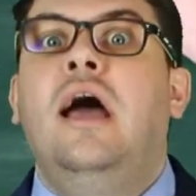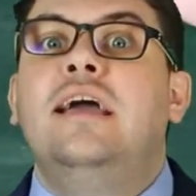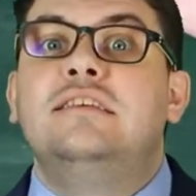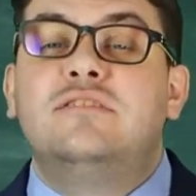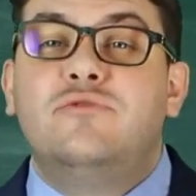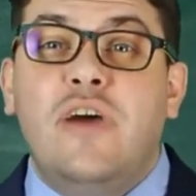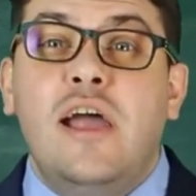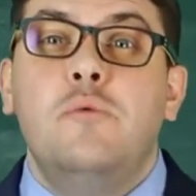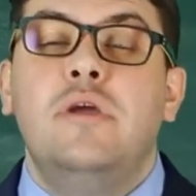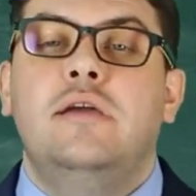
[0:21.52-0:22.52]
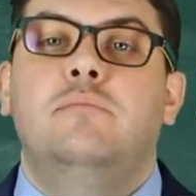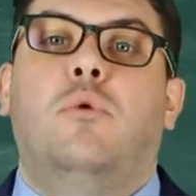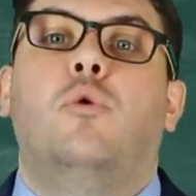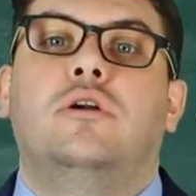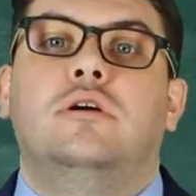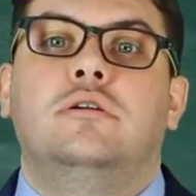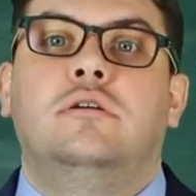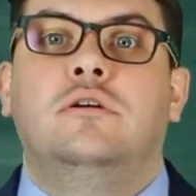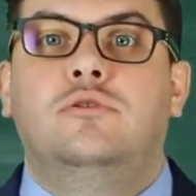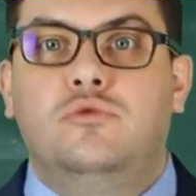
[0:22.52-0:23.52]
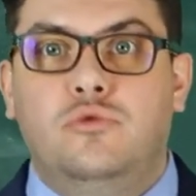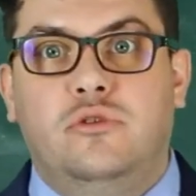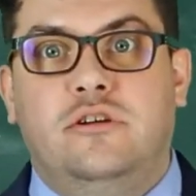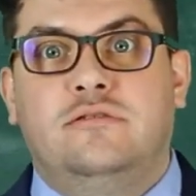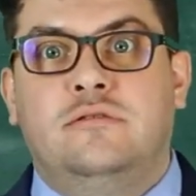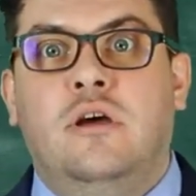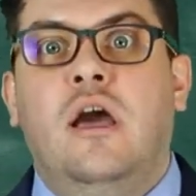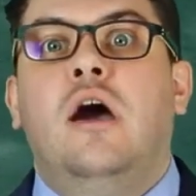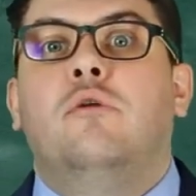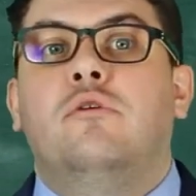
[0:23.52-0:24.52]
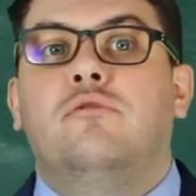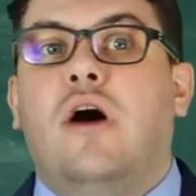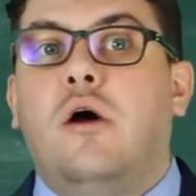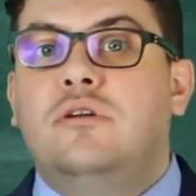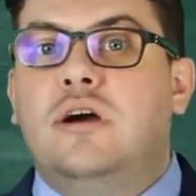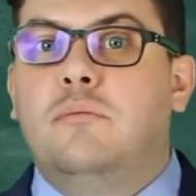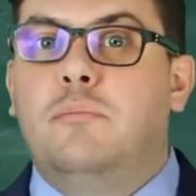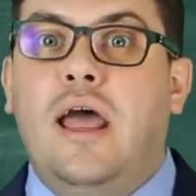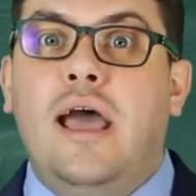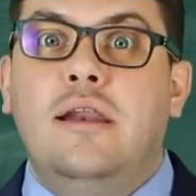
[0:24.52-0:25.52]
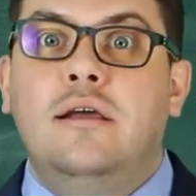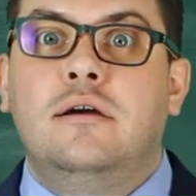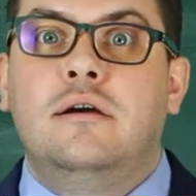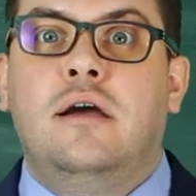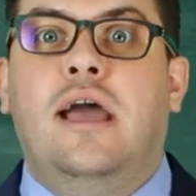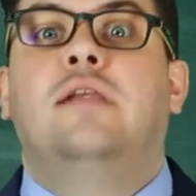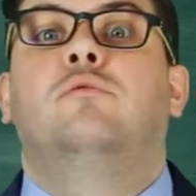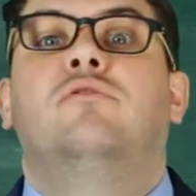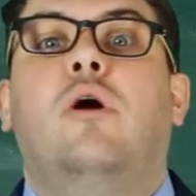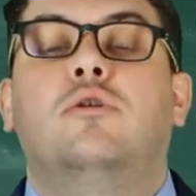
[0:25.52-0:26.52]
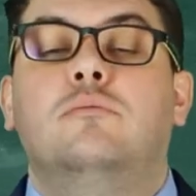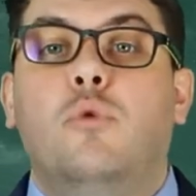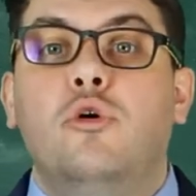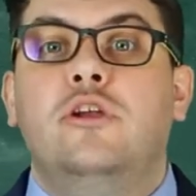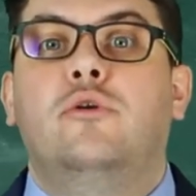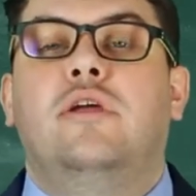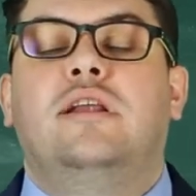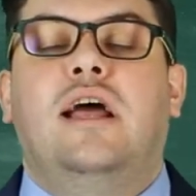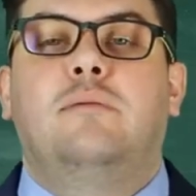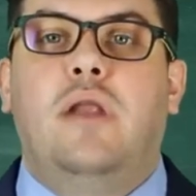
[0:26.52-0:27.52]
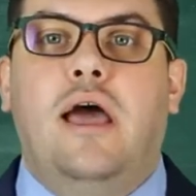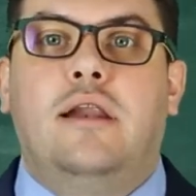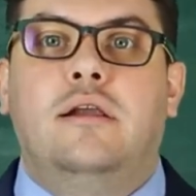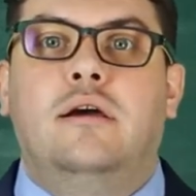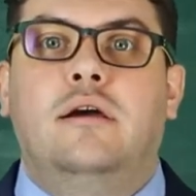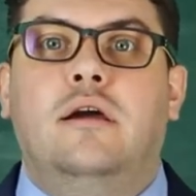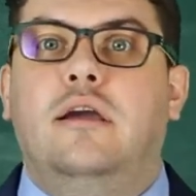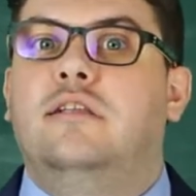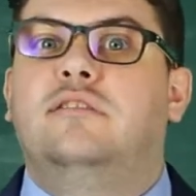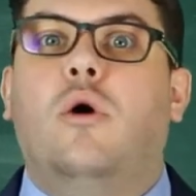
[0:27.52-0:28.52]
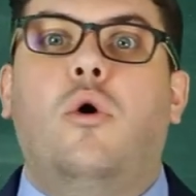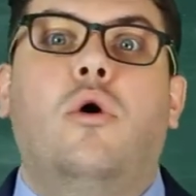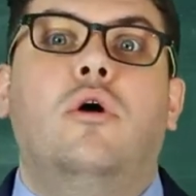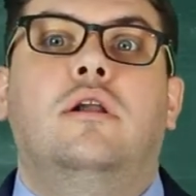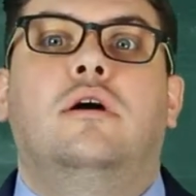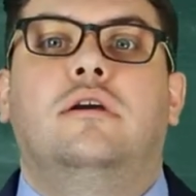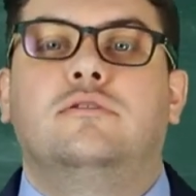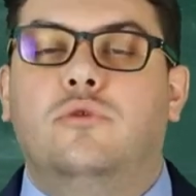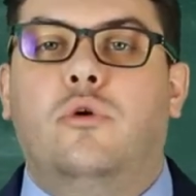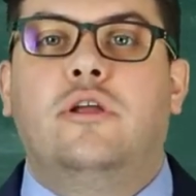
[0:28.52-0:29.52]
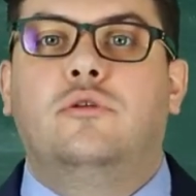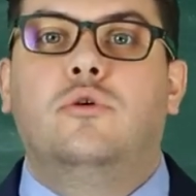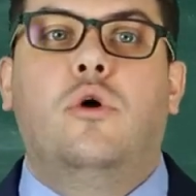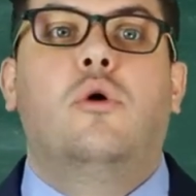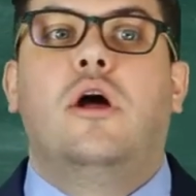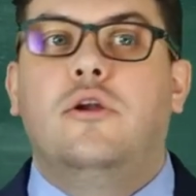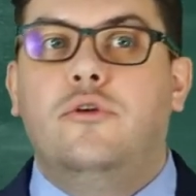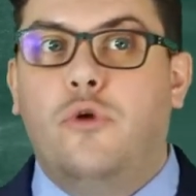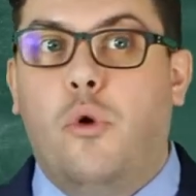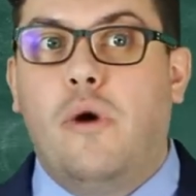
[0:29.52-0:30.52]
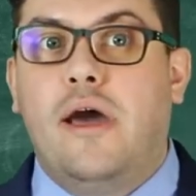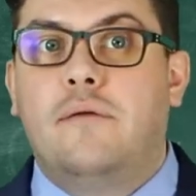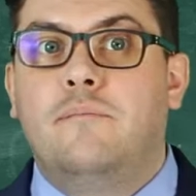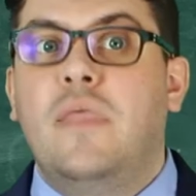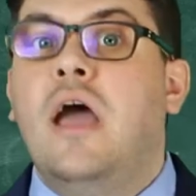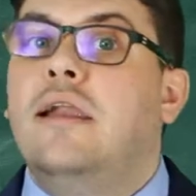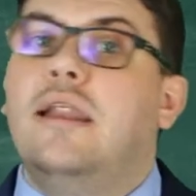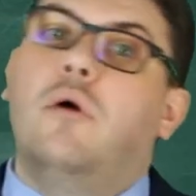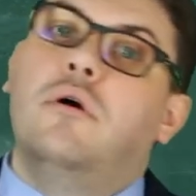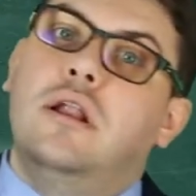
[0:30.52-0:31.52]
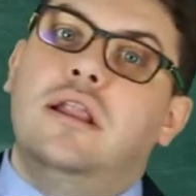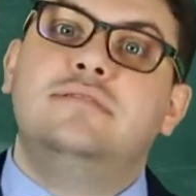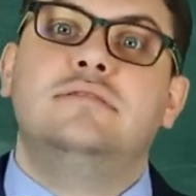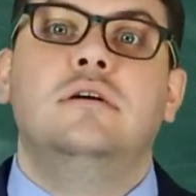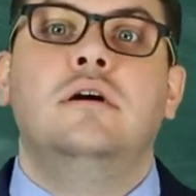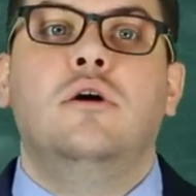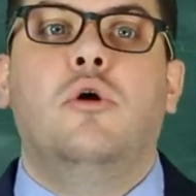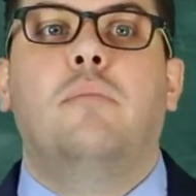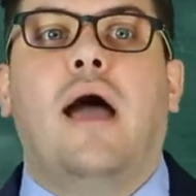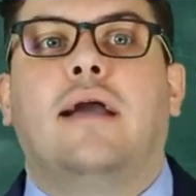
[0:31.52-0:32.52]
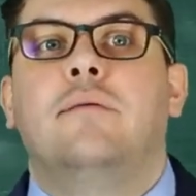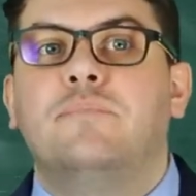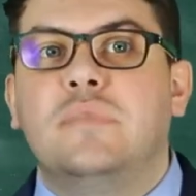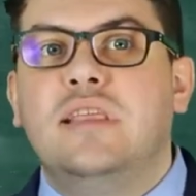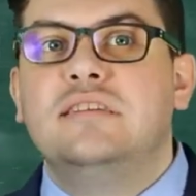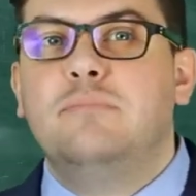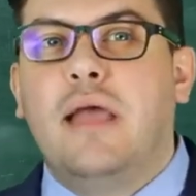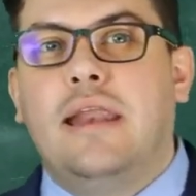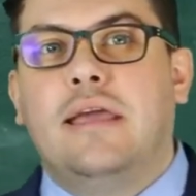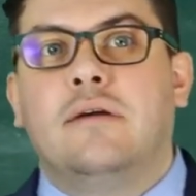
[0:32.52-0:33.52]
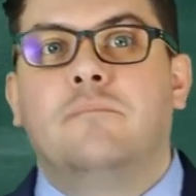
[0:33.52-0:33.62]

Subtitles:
It's very important to do this. Without a plan and without monitoring that plan, it all is going to go nowhere. Now, let's go back. Test planning.